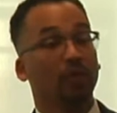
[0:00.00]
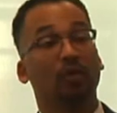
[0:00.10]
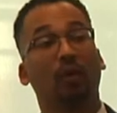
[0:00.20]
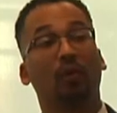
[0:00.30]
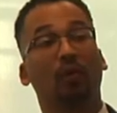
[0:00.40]

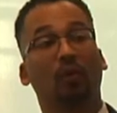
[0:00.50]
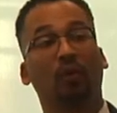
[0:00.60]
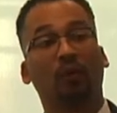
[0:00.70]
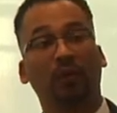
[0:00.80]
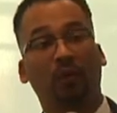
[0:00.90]
So
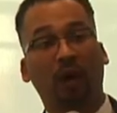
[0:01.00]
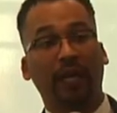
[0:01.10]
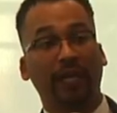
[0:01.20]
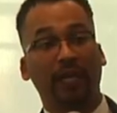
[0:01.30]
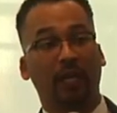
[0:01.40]
when we
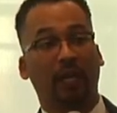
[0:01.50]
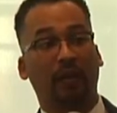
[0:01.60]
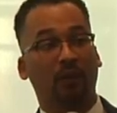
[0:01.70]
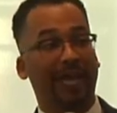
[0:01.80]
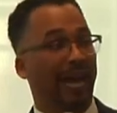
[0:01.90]
walk in here
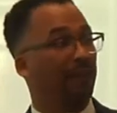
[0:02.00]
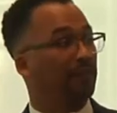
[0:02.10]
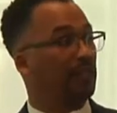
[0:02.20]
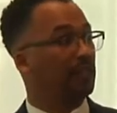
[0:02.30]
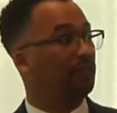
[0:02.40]
and we
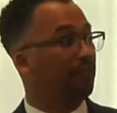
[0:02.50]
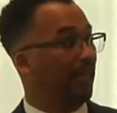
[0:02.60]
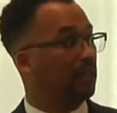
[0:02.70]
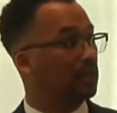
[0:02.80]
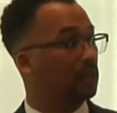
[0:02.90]
have these
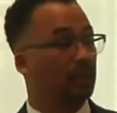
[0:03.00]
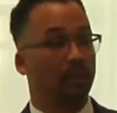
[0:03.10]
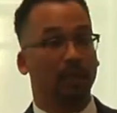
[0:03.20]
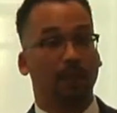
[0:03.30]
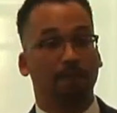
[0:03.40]
events,
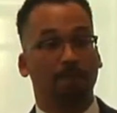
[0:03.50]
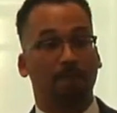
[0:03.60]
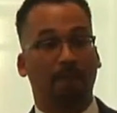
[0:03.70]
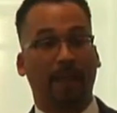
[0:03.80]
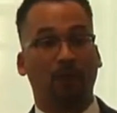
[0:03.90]

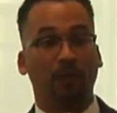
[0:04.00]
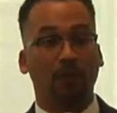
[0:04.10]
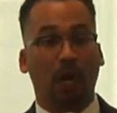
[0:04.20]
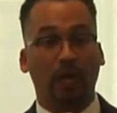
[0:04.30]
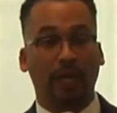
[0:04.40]
and we're
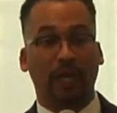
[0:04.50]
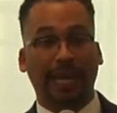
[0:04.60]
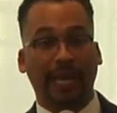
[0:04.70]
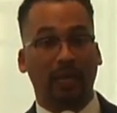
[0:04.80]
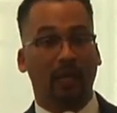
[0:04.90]
talking,
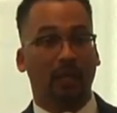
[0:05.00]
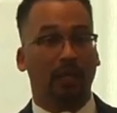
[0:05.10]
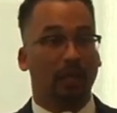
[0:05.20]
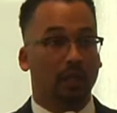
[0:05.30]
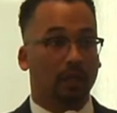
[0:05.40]
hey,
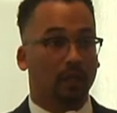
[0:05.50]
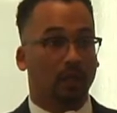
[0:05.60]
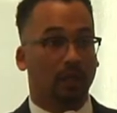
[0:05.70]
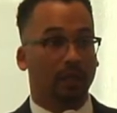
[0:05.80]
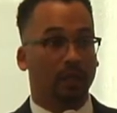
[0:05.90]

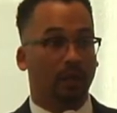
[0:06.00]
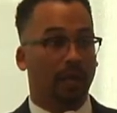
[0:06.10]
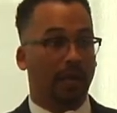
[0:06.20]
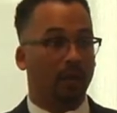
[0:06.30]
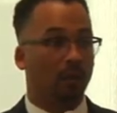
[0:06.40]
Will don't
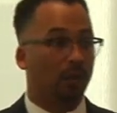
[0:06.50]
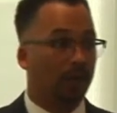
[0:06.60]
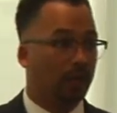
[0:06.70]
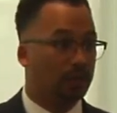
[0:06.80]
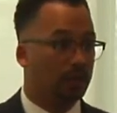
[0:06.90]
have no
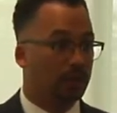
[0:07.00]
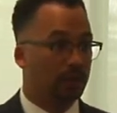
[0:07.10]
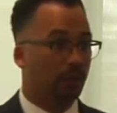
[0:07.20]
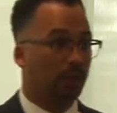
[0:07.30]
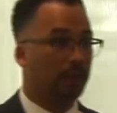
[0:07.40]
mortgage. He
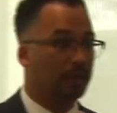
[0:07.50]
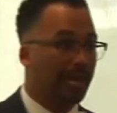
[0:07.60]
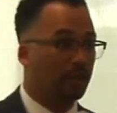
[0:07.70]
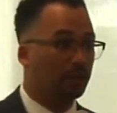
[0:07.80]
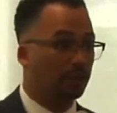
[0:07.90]
just bought this
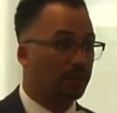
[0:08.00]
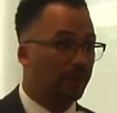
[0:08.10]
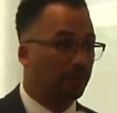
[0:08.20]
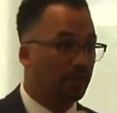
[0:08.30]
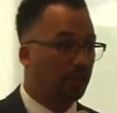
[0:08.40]
house for
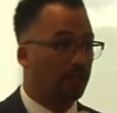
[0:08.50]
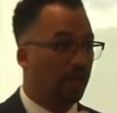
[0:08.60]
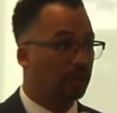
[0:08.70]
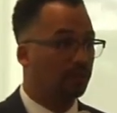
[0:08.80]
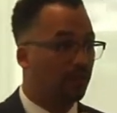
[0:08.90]

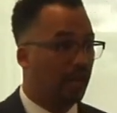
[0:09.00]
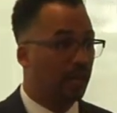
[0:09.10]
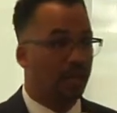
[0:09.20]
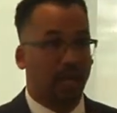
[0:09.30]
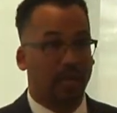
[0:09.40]

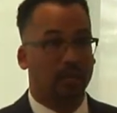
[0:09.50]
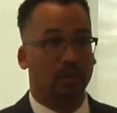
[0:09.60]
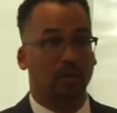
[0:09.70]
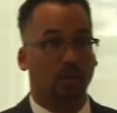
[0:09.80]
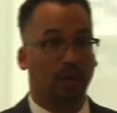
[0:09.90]
$17,500
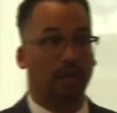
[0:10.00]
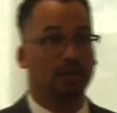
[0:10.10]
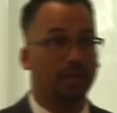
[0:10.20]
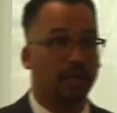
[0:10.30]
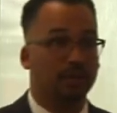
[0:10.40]
at the
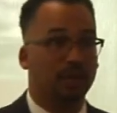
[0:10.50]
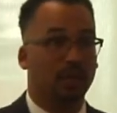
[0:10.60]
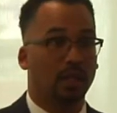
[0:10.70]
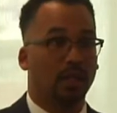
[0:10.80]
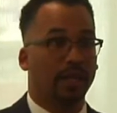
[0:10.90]
courthouse steps.
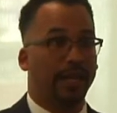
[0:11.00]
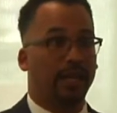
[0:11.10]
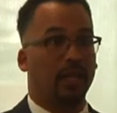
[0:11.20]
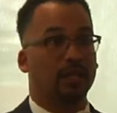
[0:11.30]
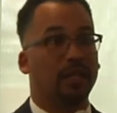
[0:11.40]

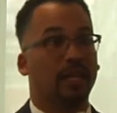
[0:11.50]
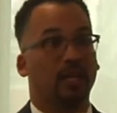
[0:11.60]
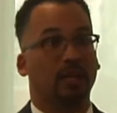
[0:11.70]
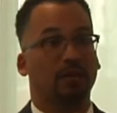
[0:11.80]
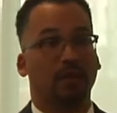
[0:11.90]
And instead
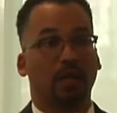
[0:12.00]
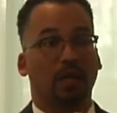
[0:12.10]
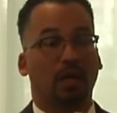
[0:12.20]
of